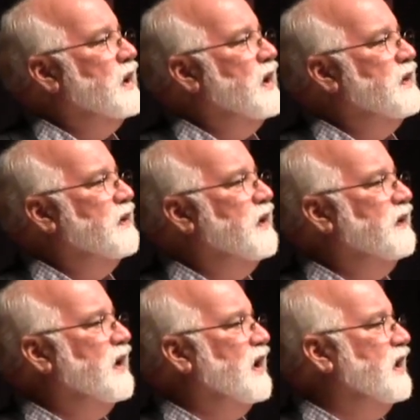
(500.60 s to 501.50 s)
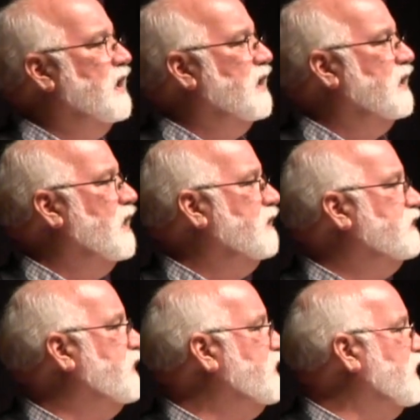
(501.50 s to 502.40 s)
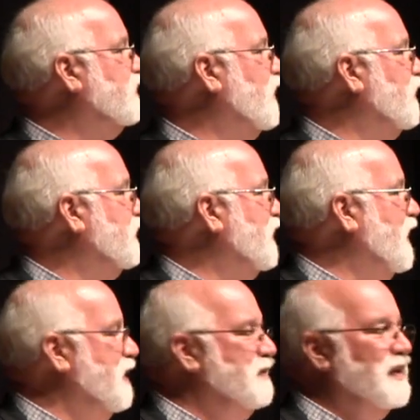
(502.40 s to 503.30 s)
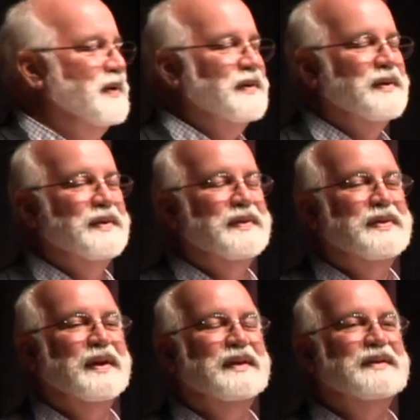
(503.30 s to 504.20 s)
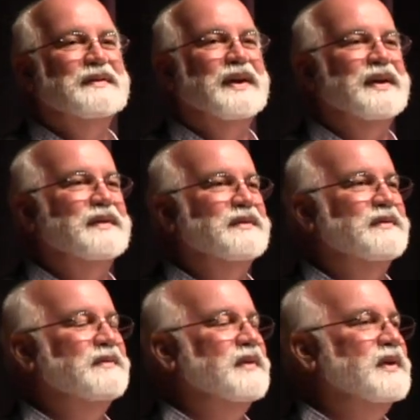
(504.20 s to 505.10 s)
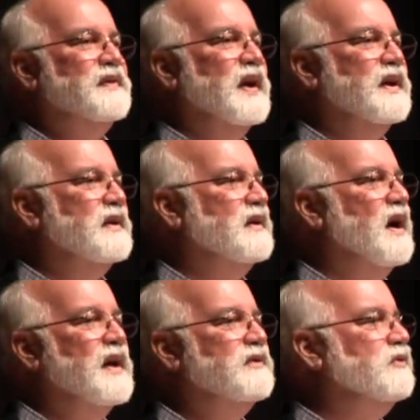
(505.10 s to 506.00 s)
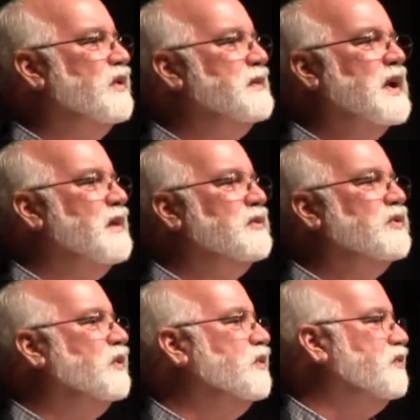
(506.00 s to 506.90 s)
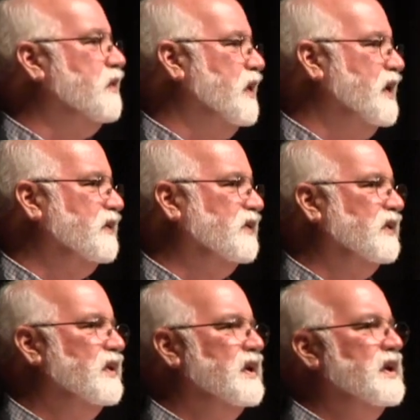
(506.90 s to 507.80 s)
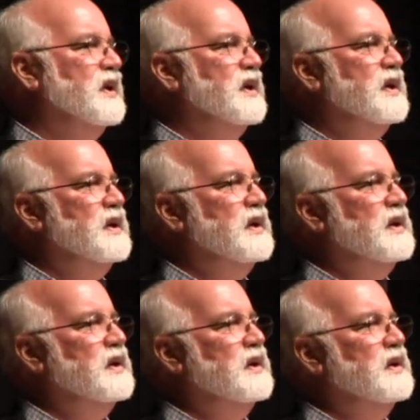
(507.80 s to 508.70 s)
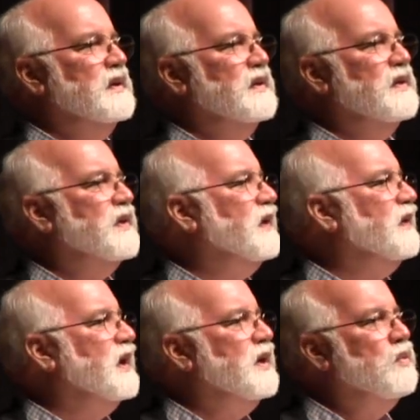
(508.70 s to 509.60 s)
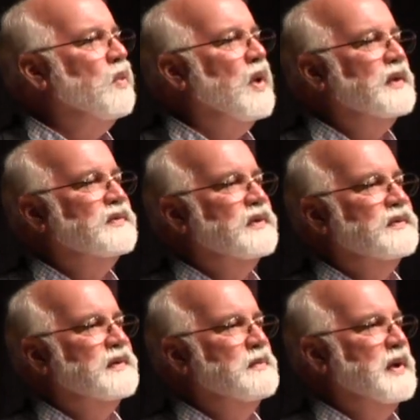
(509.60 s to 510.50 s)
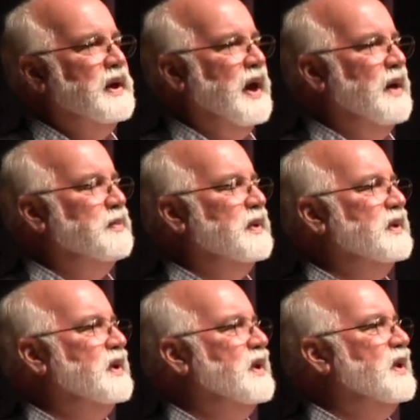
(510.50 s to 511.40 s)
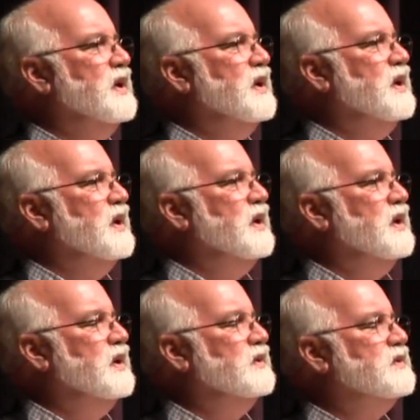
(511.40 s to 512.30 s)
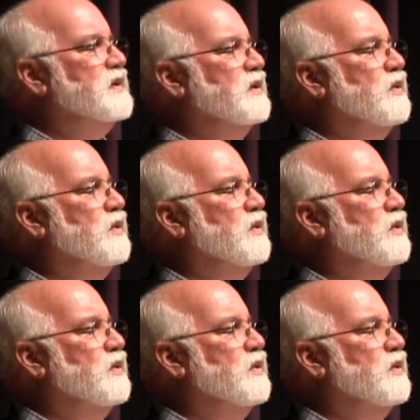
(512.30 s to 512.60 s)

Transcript: And the thing that I, I, I suggest all the time uh, that, uh, that God's dream come true for us, the thing that He wants us to make happen, is the